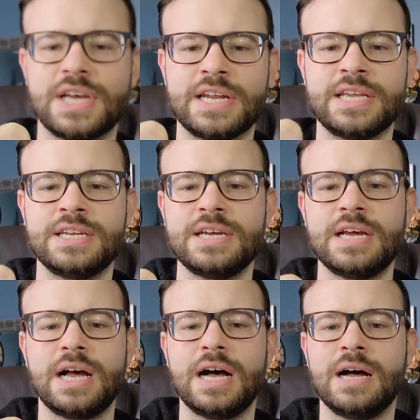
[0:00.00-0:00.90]
on it,
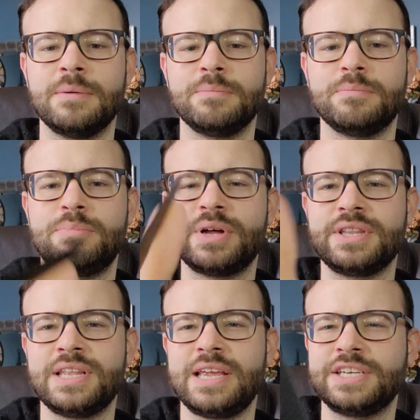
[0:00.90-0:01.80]

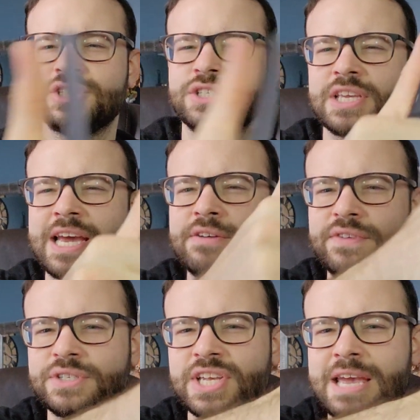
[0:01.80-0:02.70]
but it just kind of
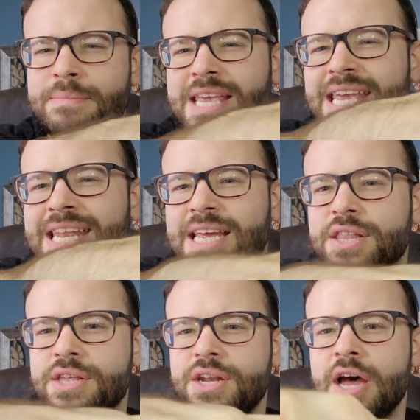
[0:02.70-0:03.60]
feels like I'm
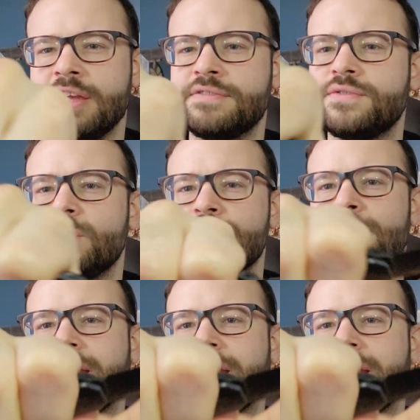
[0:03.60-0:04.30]
eating the knife with